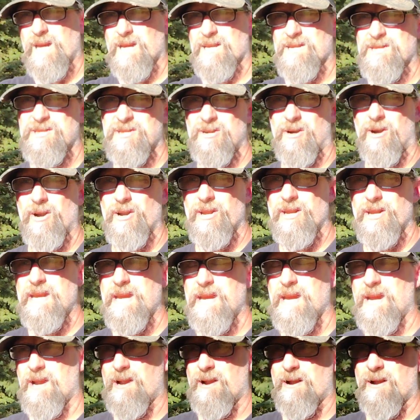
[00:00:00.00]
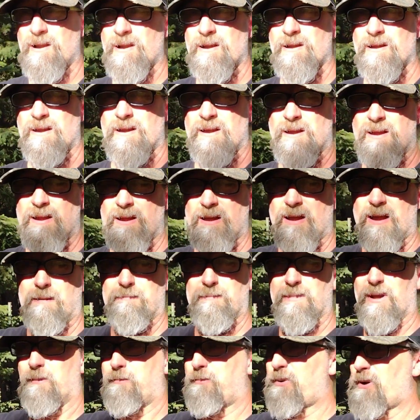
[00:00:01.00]
getting started here. I'm
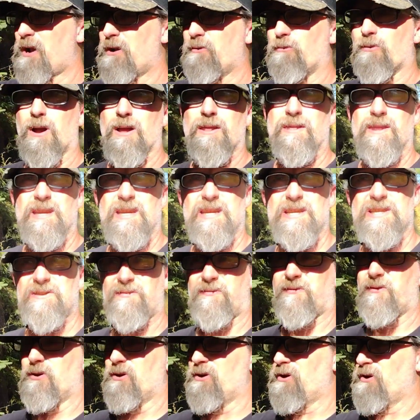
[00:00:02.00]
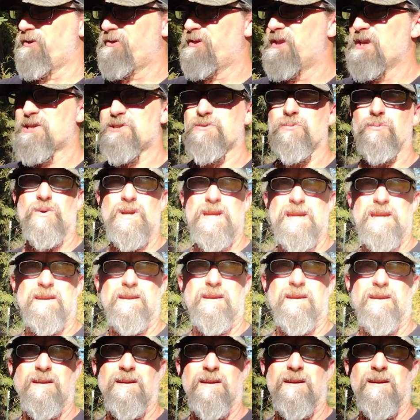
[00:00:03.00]
going to probably run these for this week,